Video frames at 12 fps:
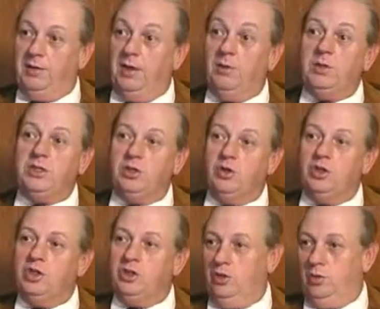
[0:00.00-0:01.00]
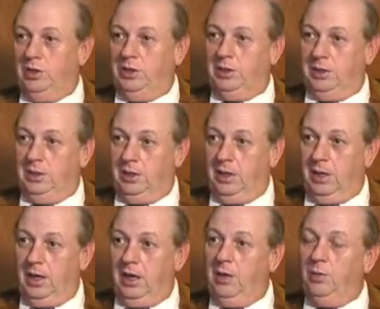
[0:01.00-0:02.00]
Phenomena Research Unit.
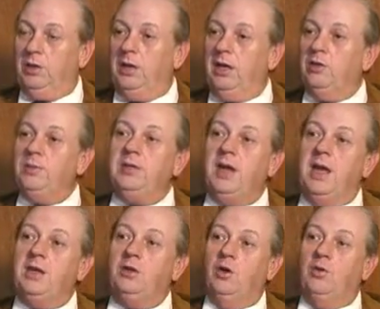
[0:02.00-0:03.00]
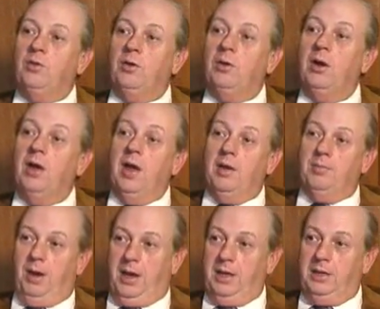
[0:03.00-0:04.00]
It would later be taken over
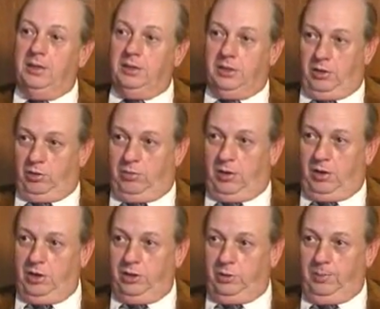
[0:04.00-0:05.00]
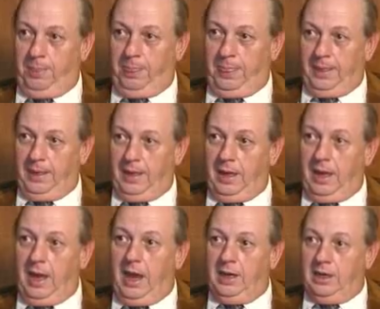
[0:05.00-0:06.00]
by General Marshall,
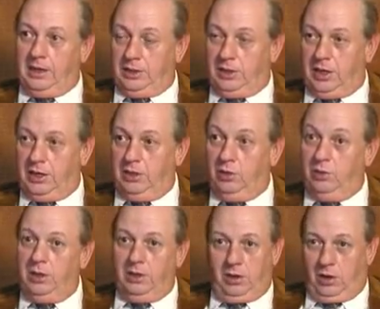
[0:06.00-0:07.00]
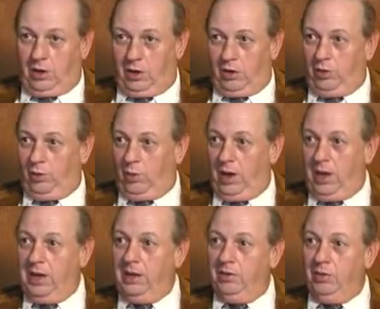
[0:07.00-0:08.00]
and it continued all the
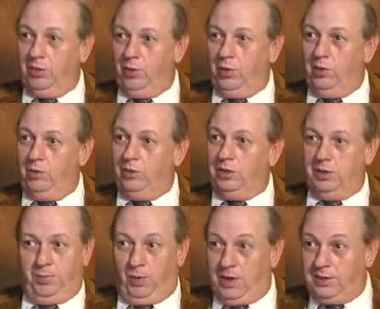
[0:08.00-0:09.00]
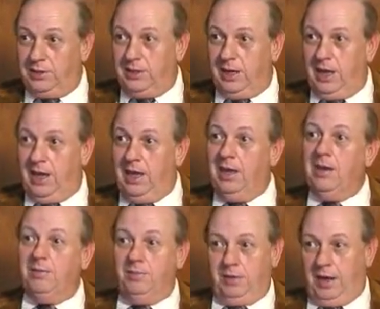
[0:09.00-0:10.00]
way through to present day.
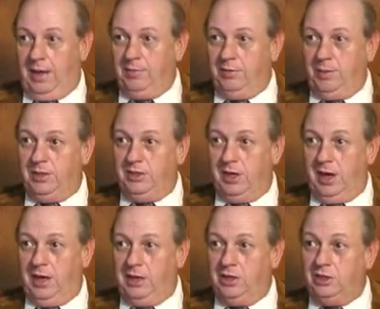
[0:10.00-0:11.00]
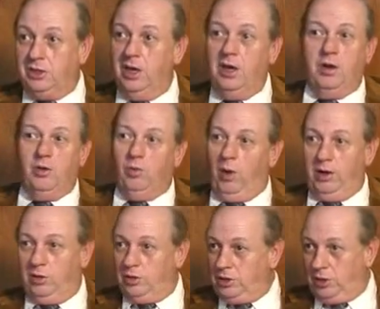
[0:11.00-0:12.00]
Names have been changed.
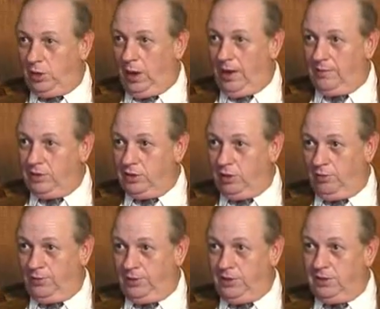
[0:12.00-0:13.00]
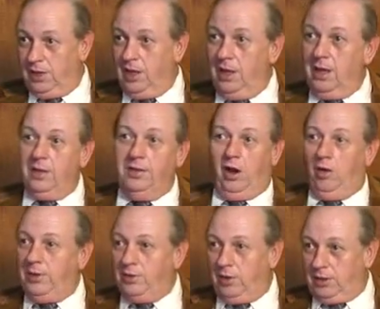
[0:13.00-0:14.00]
Records still haven't surfaced. The
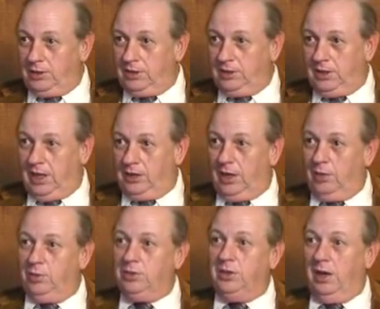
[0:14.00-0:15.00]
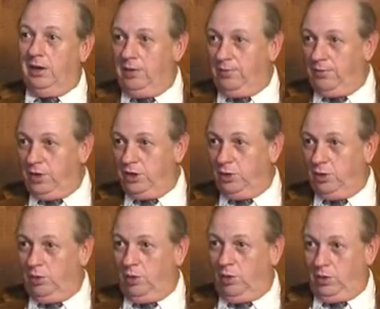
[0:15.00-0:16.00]
Army tries to state that it was not an
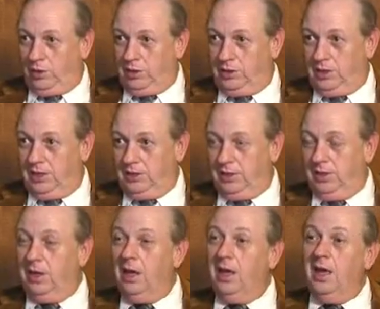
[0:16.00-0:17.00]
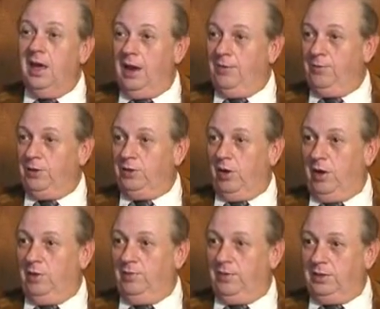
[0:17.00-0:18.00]
official organization effort to
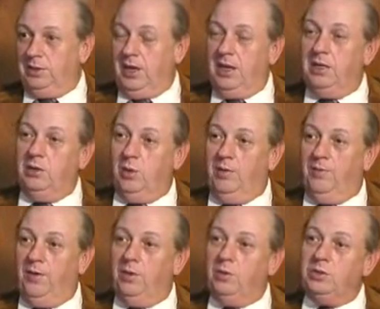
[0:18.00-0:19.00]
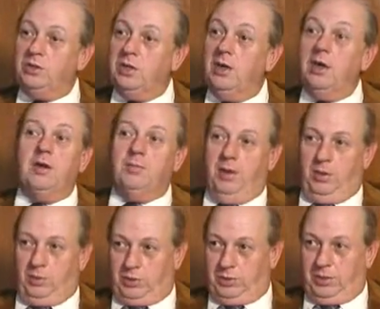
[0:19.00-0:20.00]
try to investigate UFOs,
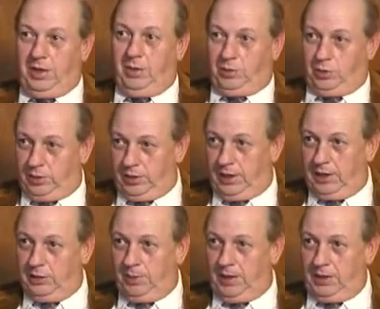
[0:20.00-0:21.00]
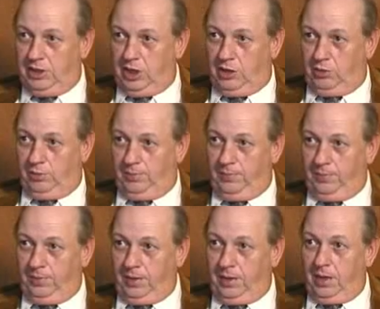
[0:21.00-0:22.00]
but it was organized by a general.
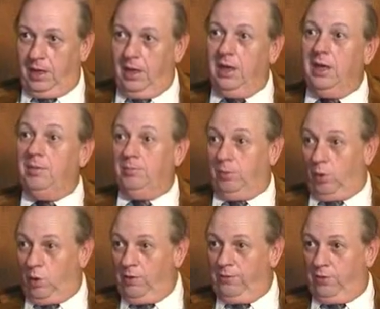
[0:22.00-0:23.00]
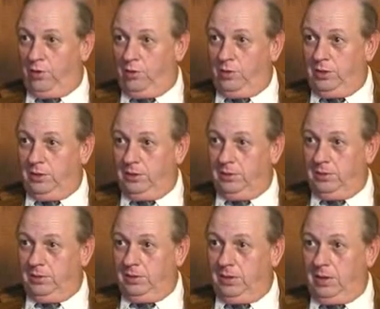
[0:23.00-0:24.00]
It bore fruit.
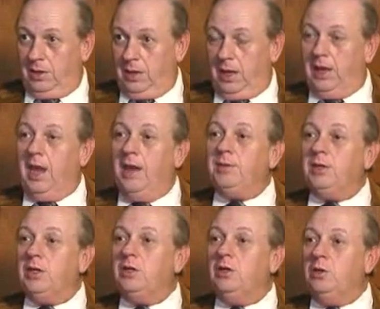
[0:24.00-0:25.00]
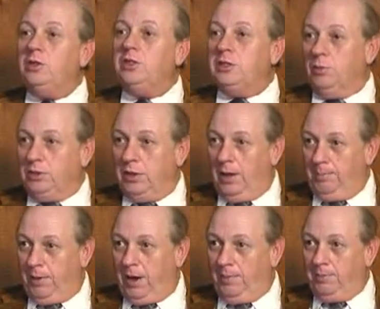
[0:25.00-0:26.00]
It came to conclusions that was
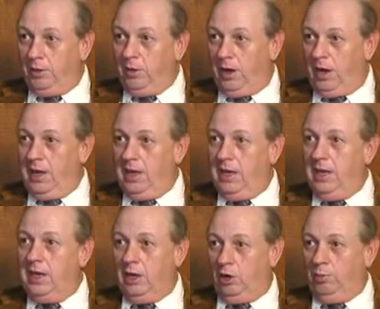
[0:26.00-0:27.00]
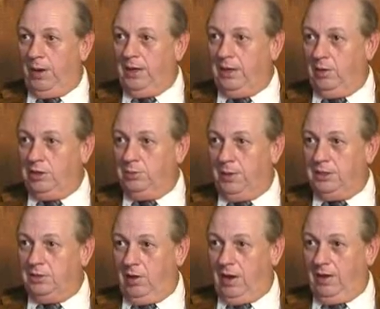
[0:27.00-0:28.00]
not popular, i.e. interplanetary
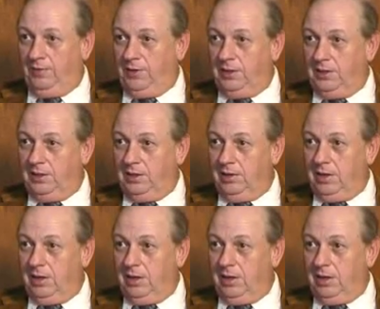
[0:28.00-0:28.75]
spacecraft.